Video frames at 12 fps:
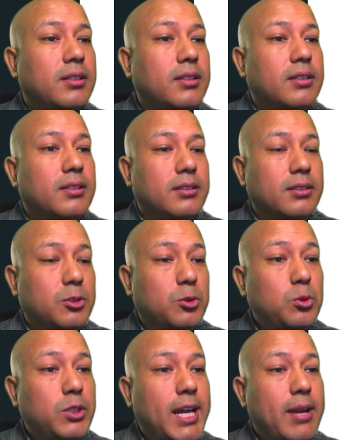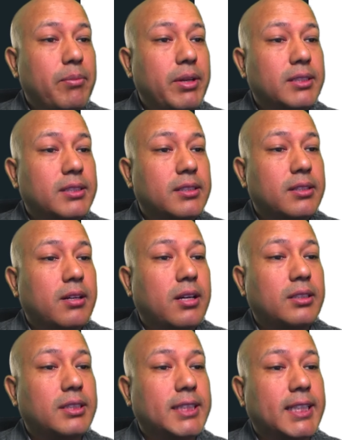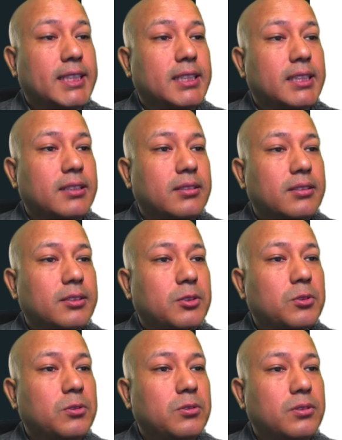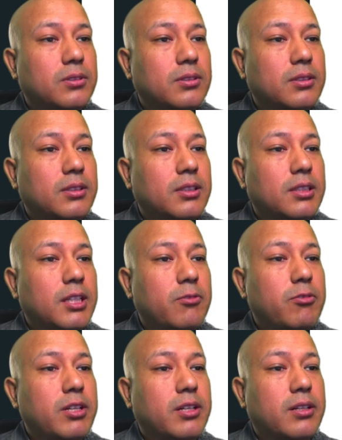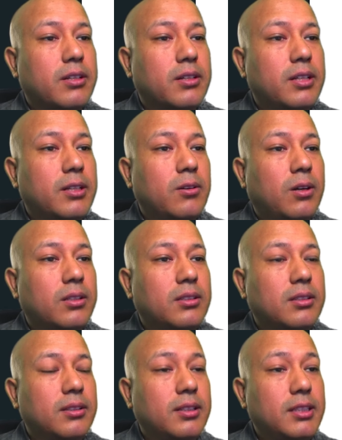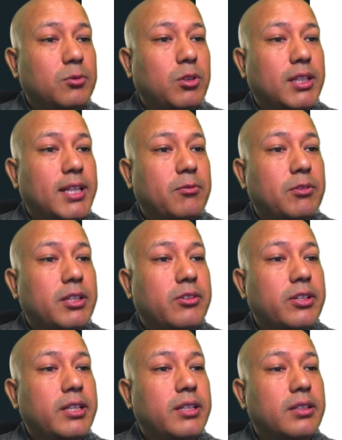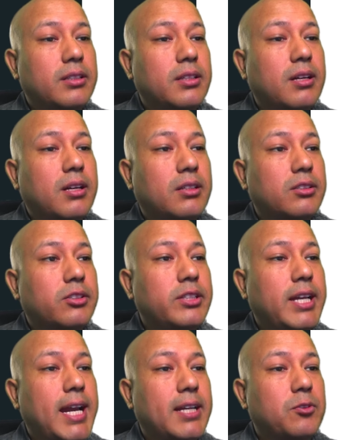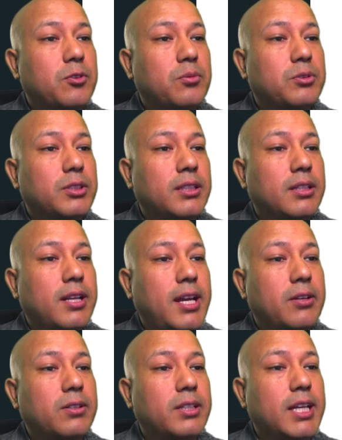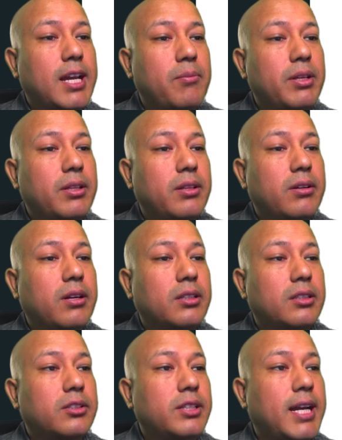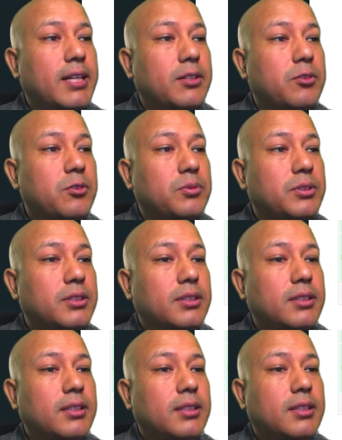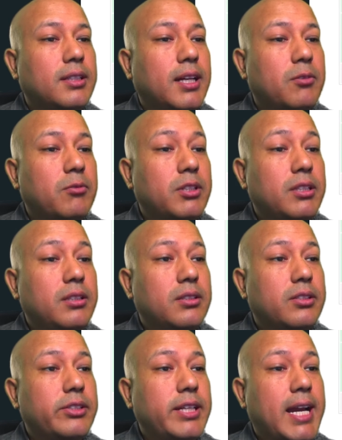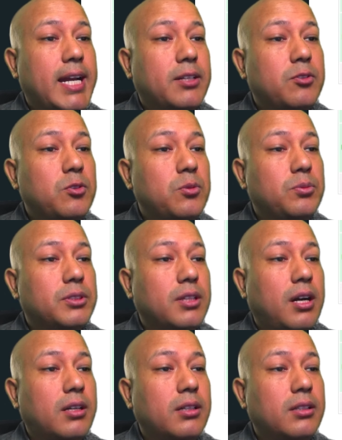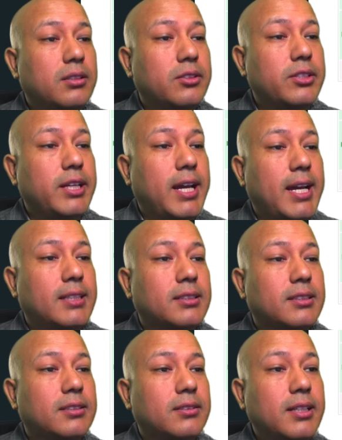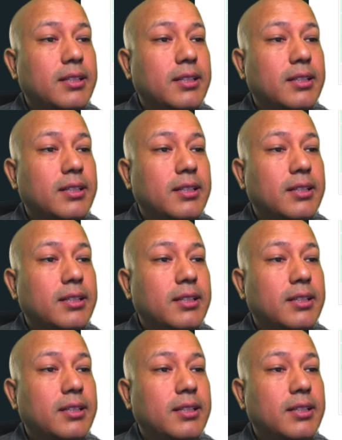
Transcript: the 2 campaigns there are 6. So if we click on this one that we created, there are 3 ad groups. In the Nikon campaign there are 3 ad groups, and within the 3 ad groups are 3 ads, right?